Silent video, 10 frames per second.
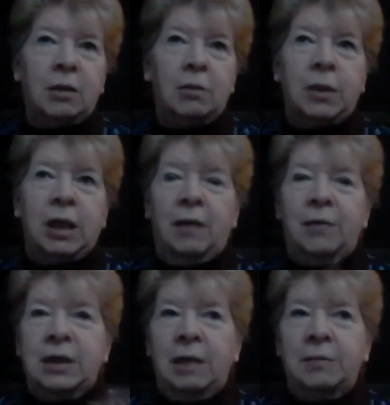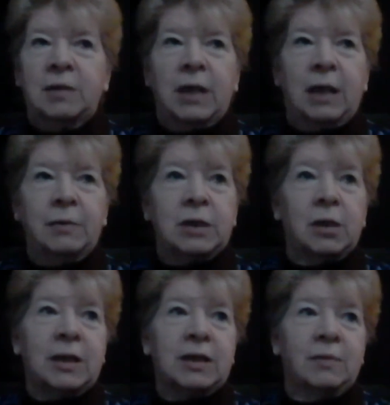We have attempt survivors,
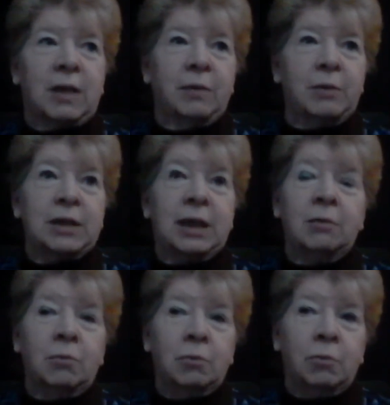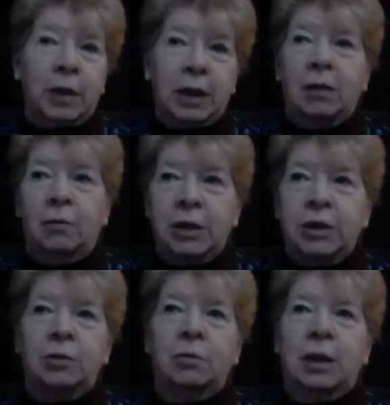lost survivors, and we
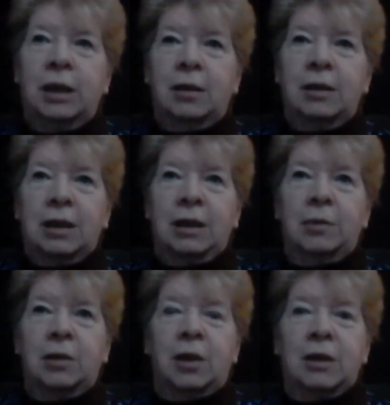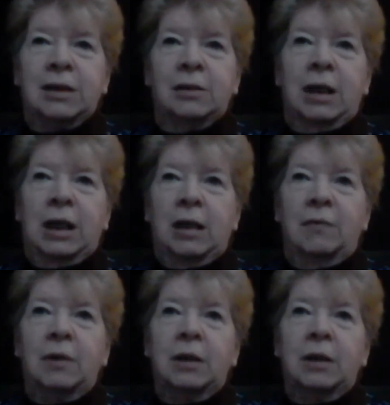do at our table also have